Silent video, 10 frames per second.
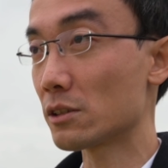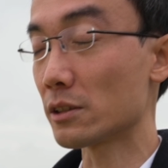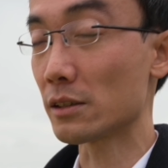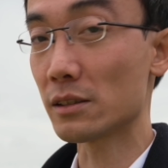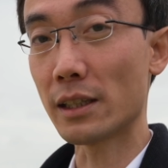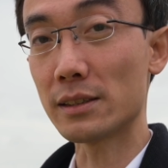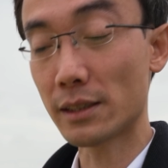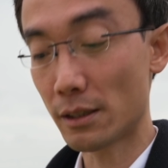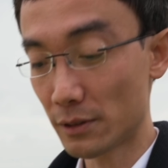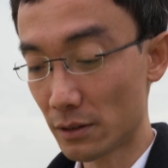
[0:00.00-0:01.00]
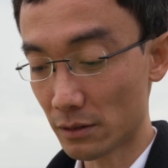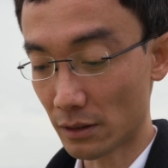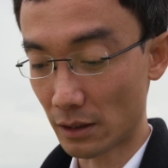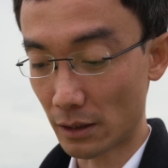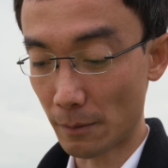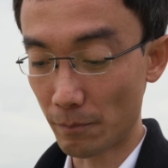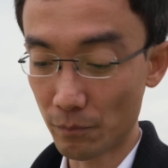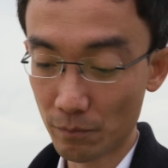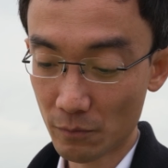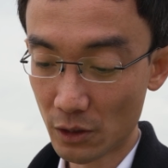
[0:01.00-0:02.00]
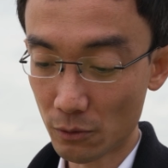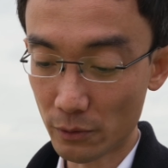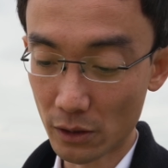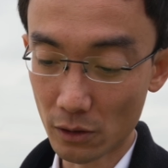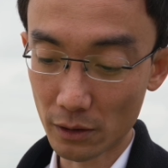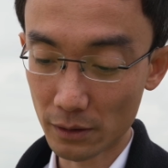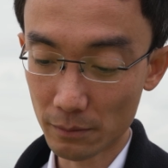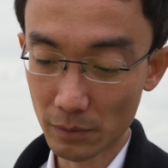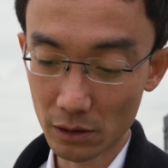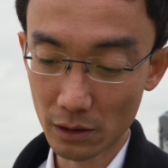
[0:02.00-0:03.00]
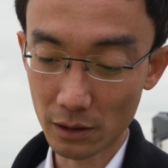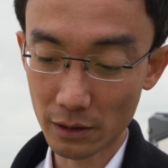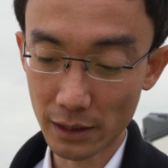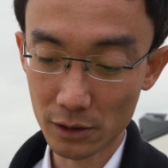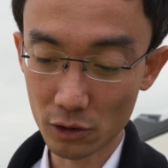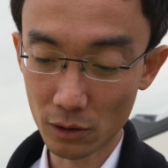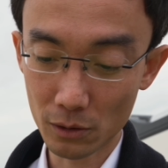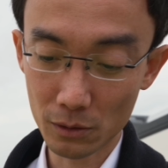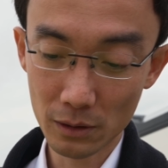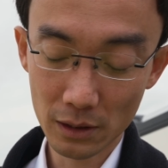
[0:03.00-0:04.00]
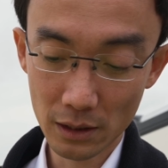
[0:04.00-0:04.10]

Z7. Recording button, ISO,